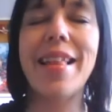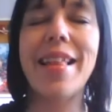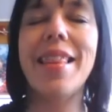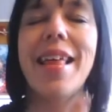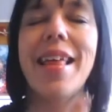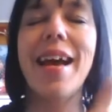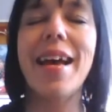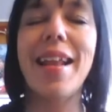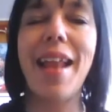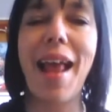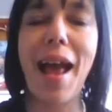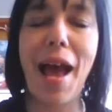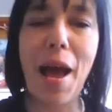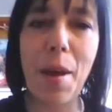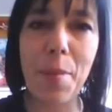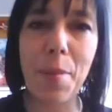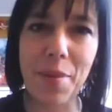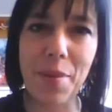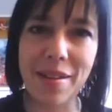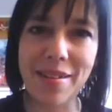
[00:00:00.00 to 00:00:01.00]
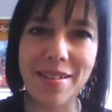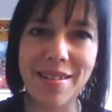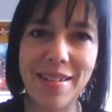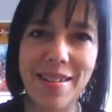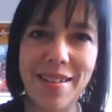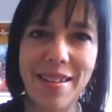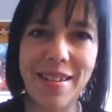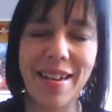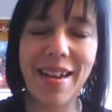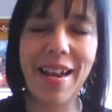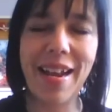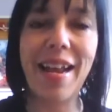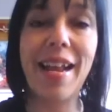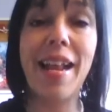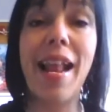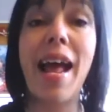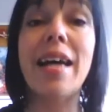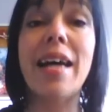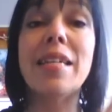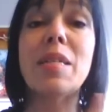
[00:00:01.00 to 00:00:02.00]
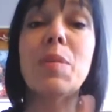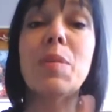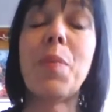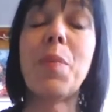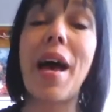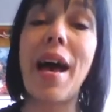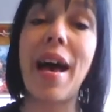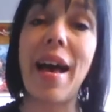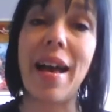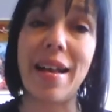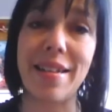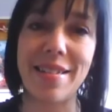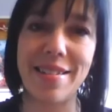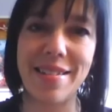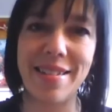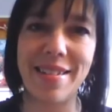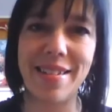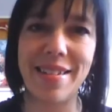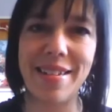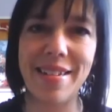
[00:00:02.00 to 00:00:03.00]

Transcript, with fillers: That happened. It has passed.